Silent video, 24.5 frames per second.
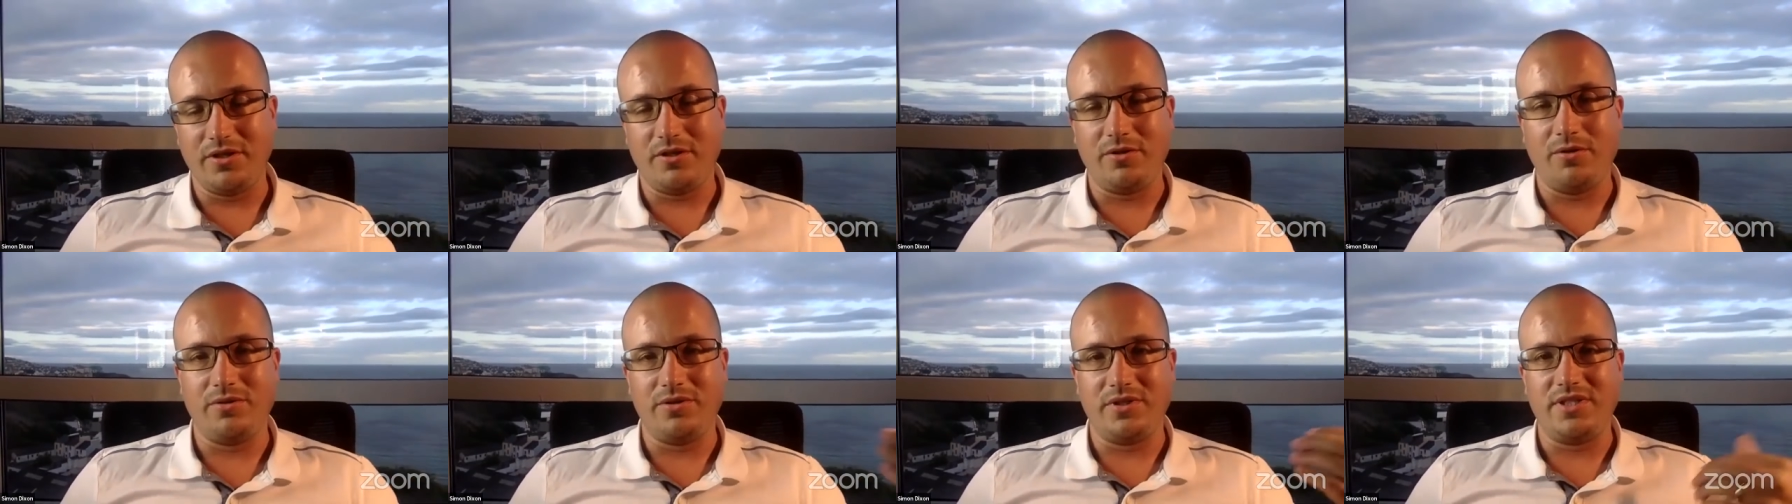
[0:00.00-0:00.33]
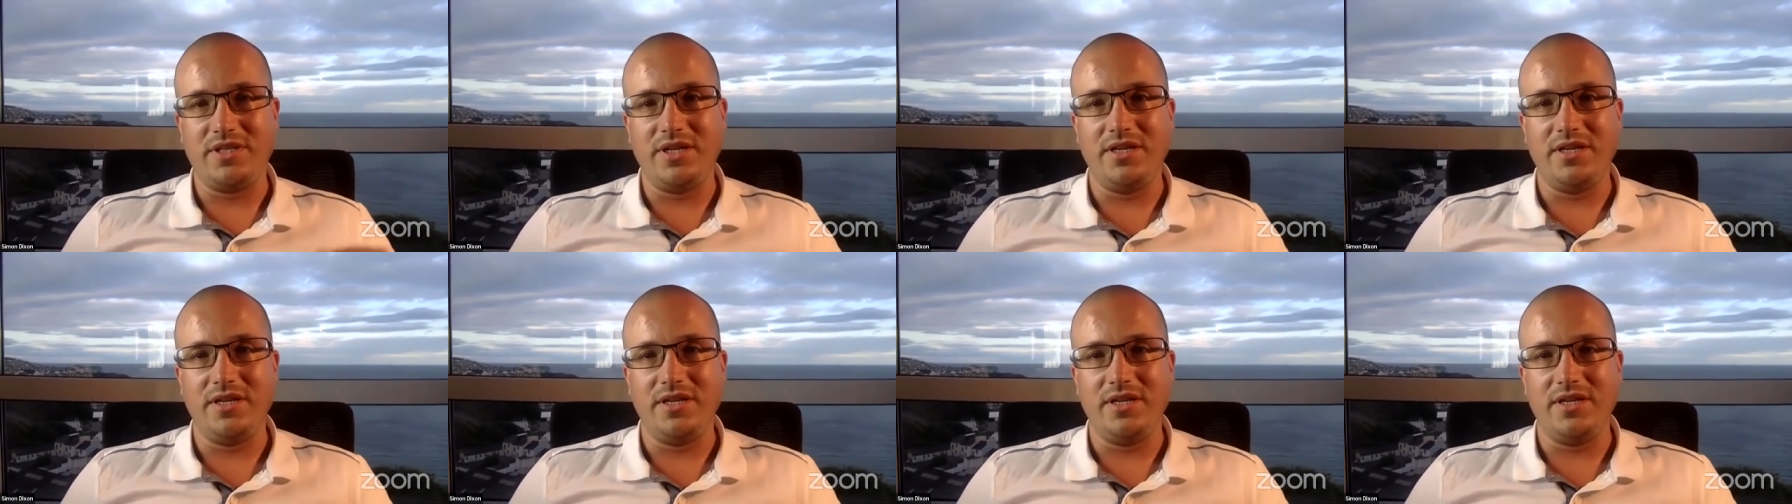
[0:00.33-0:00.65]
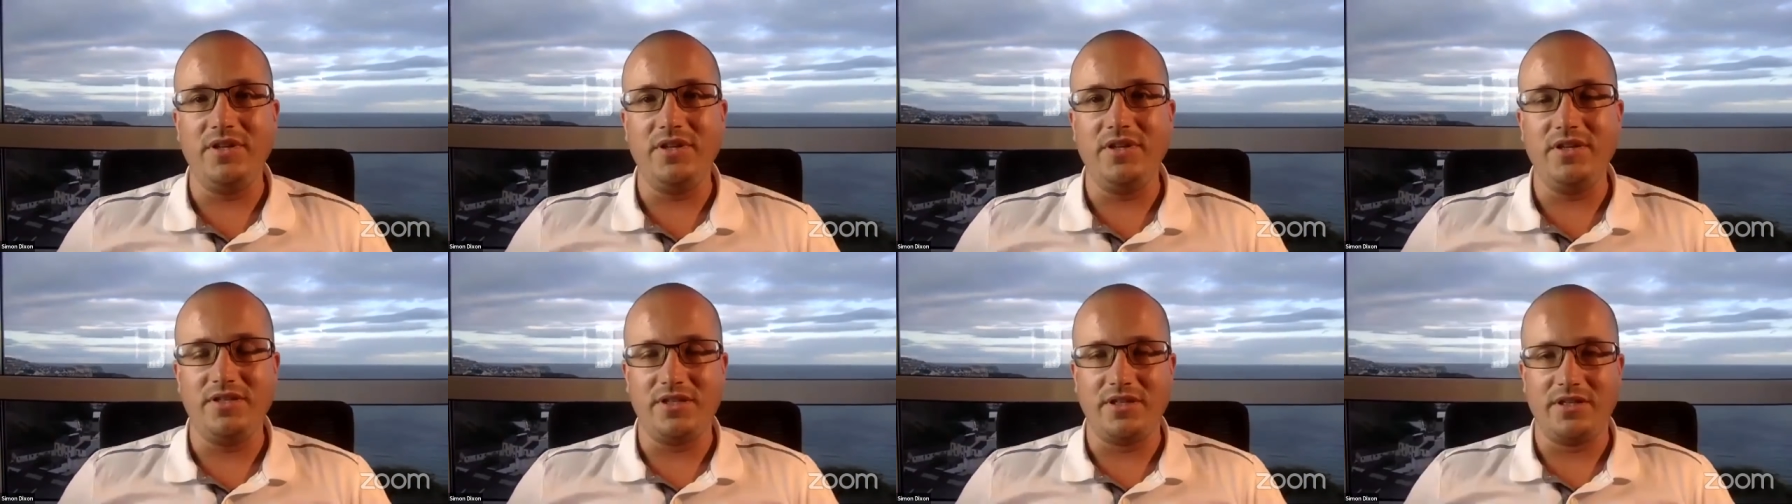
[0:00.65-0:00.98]
quantitative
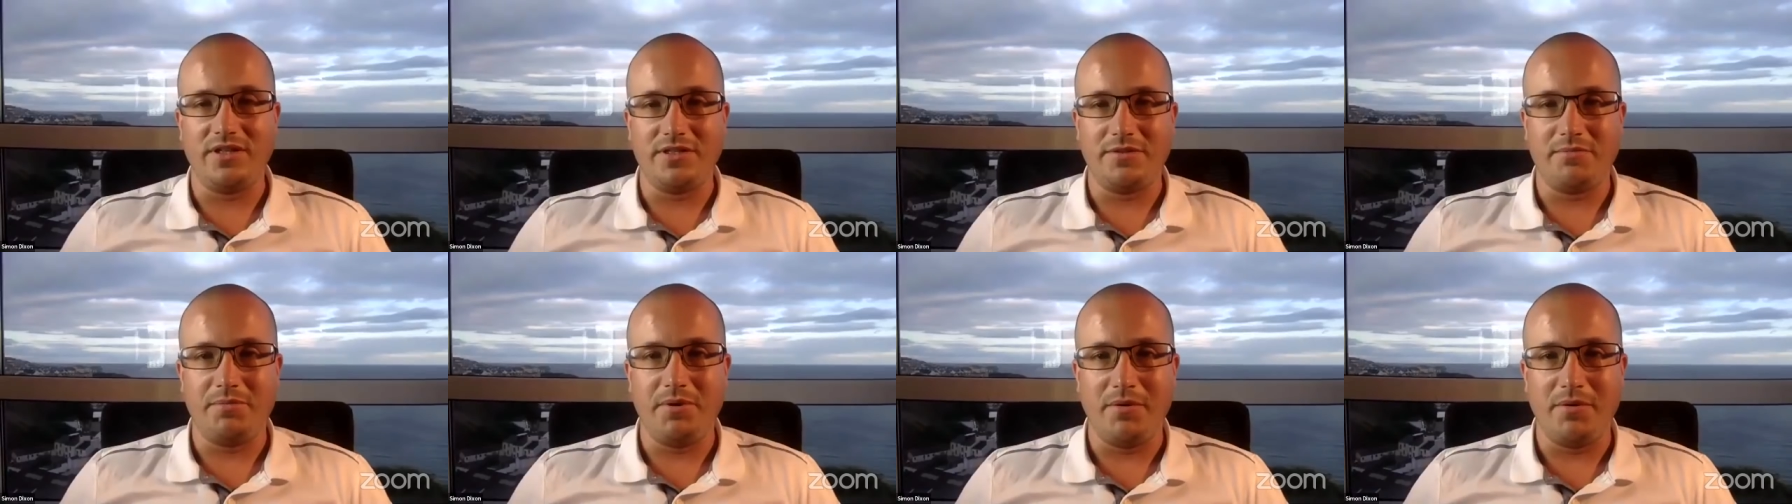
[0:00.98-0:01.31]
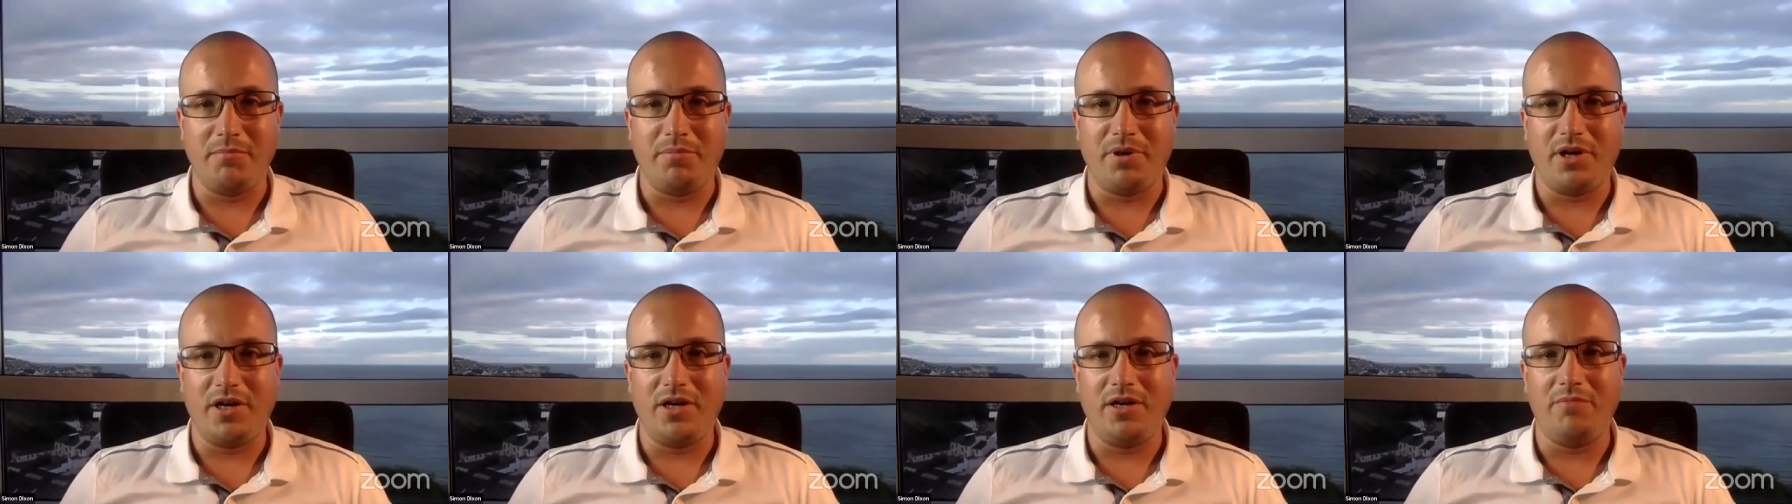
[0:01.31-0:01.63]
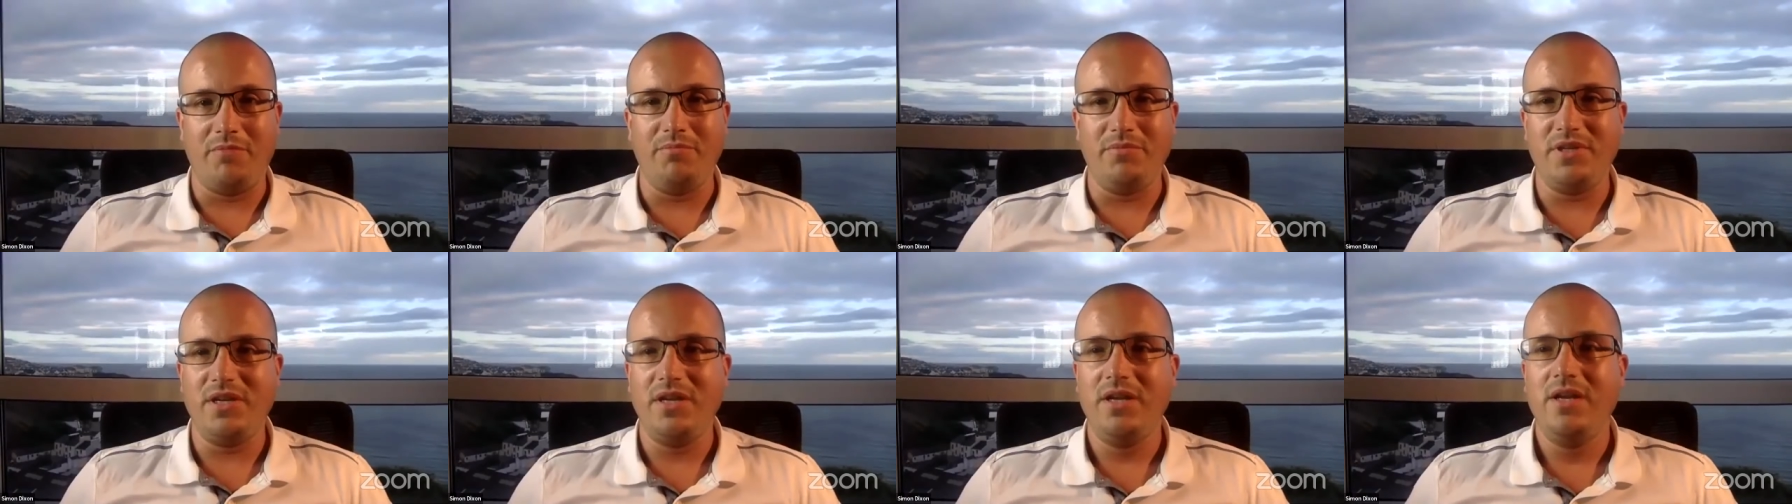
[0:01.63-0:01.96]
easing is being
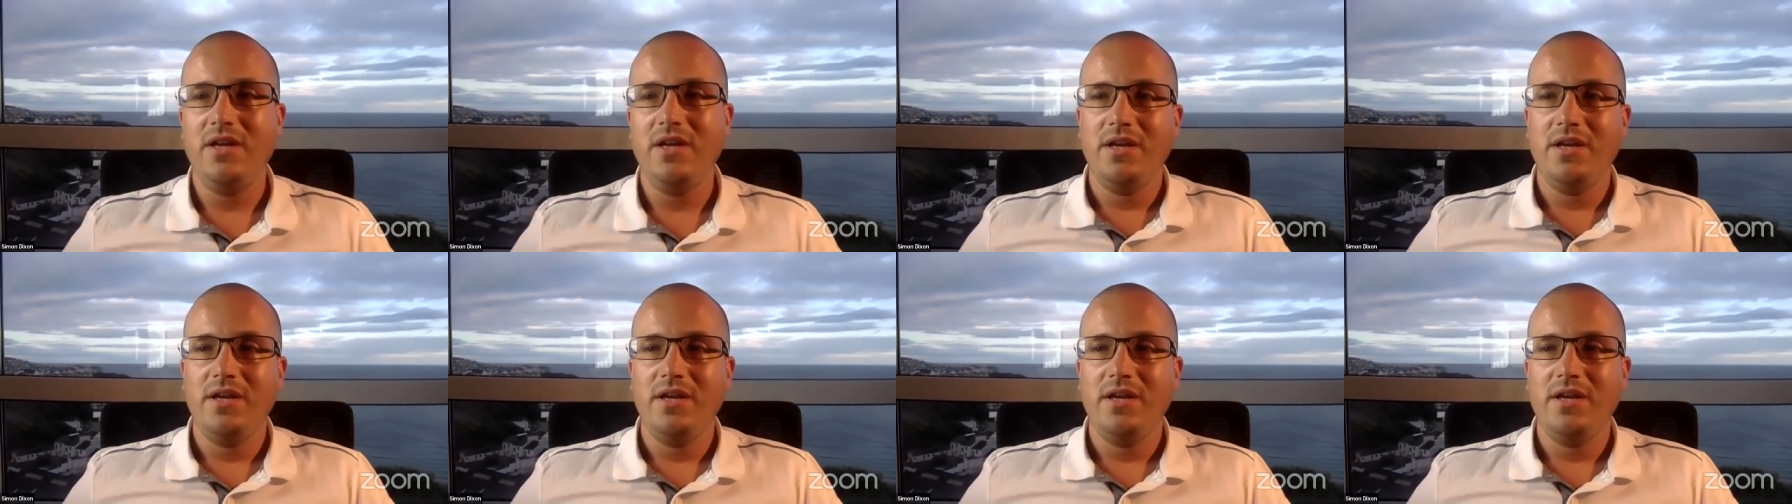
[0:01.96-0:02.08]
pumped.